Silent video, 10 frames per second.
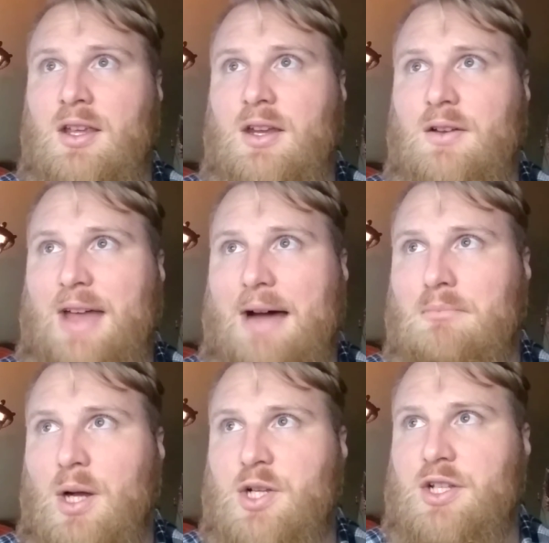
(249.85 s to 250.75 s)
That
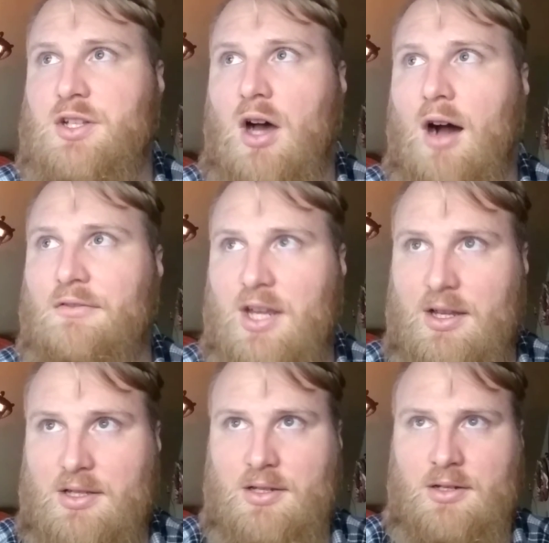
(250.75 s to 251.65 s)
much is
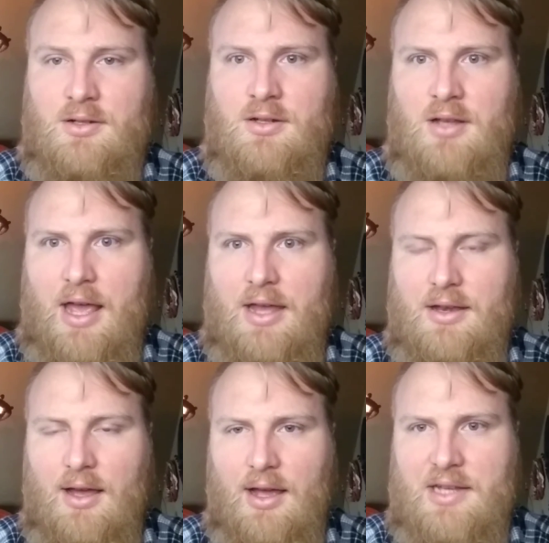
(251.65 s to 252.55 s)
obvious.
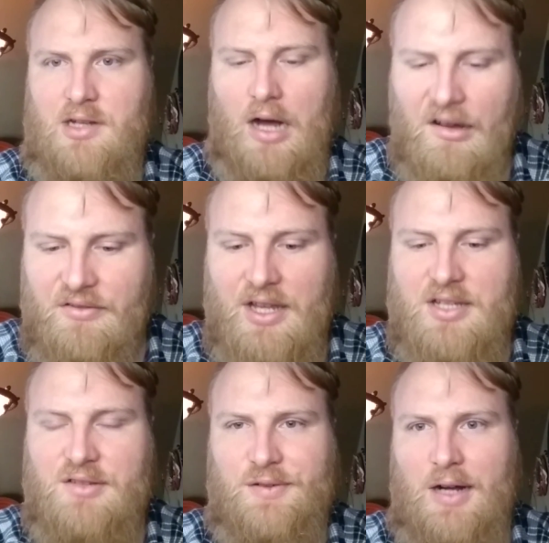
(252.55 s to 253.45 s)
And it's
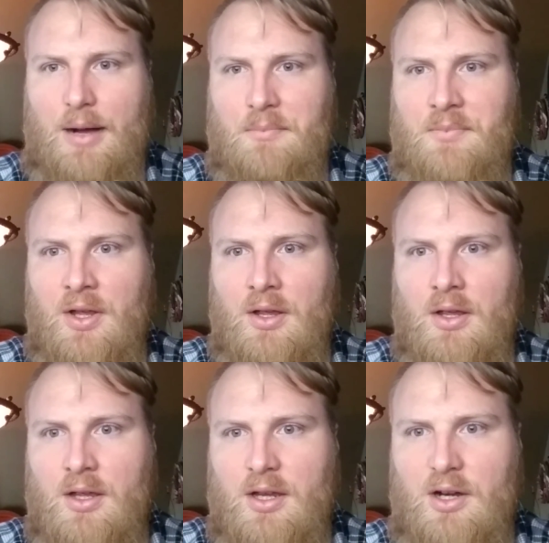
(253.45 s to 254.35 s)
obvious from,
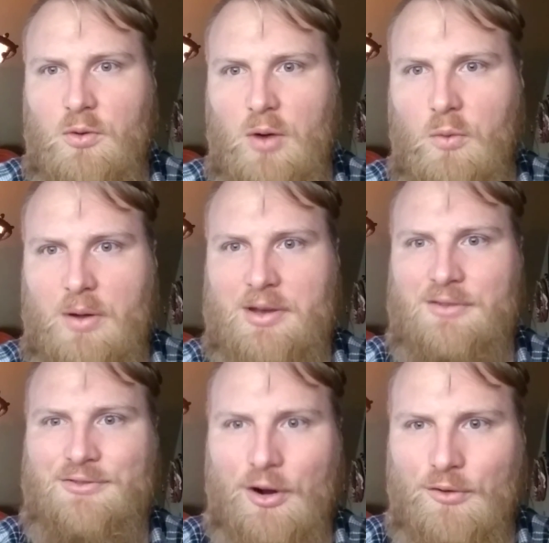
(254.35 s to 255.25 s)
what
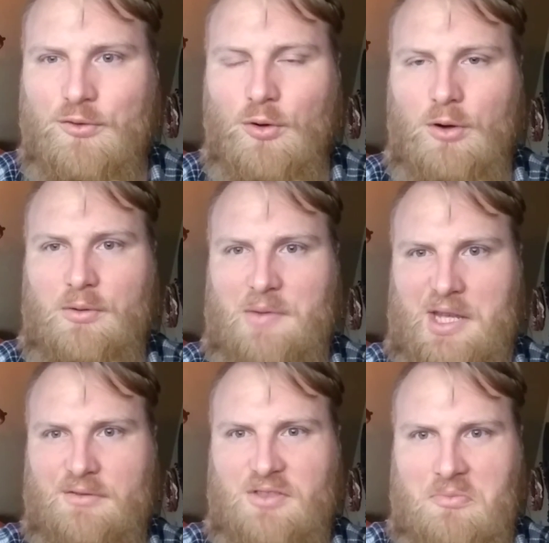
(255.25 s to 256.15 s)
women vote for when we
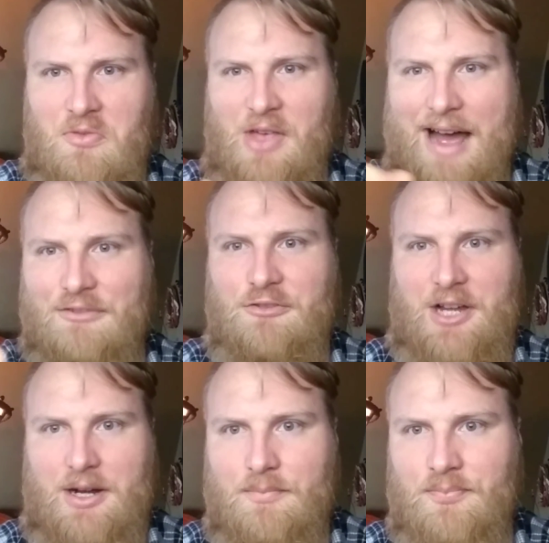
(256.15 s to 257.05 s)
give them that
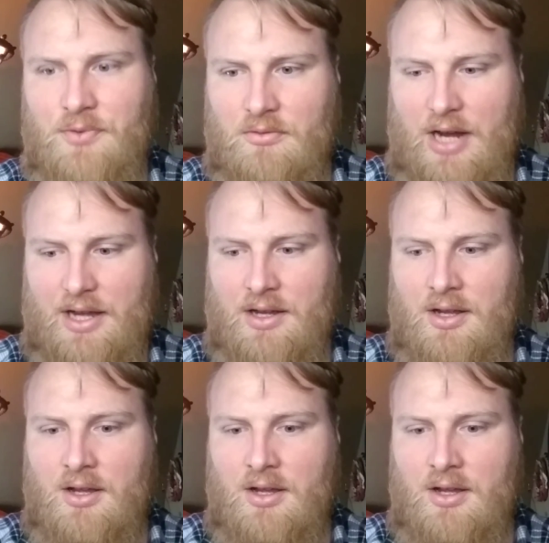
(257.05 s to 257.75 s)
freedom, right?